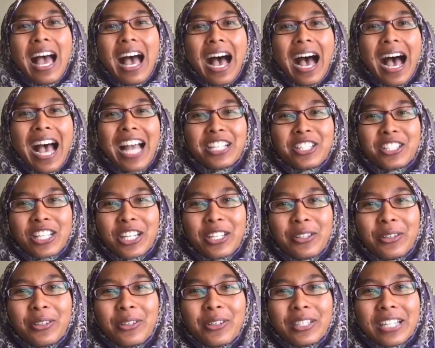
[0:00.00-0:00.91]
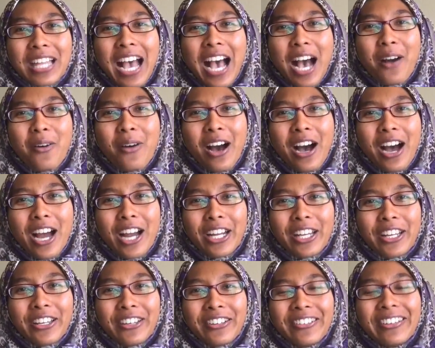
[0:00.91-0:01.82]
Hi Chen-Hun, how are
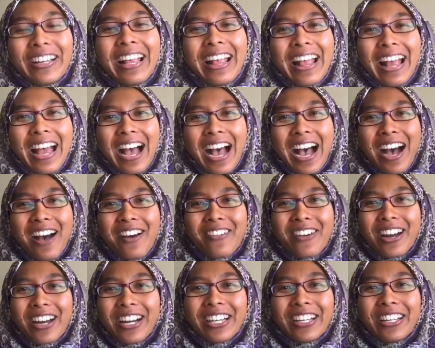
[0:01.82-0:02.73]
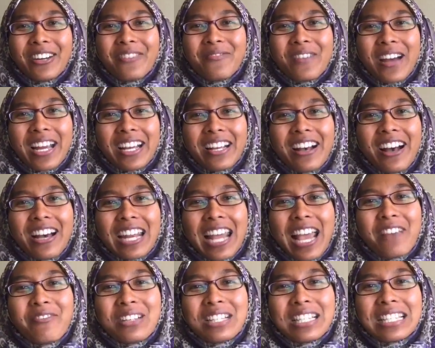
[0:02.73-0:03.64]
you? How are you? My God,
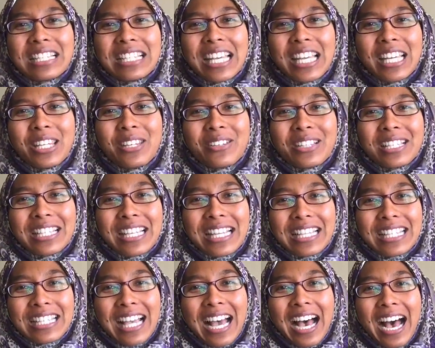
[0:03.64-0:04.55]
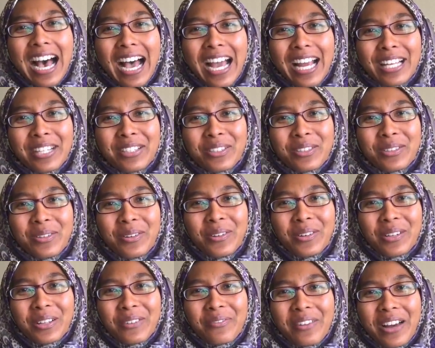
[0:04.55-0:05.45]
I haven't seen you since high
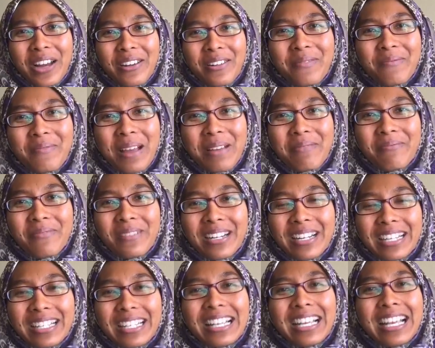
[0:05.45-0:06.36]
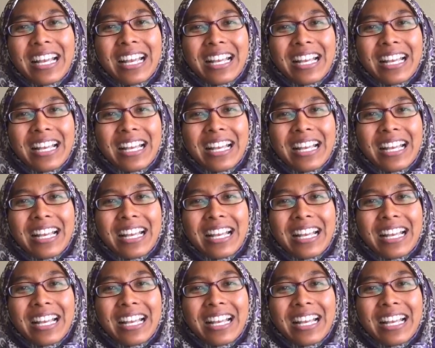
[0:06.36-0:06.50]
school if remember.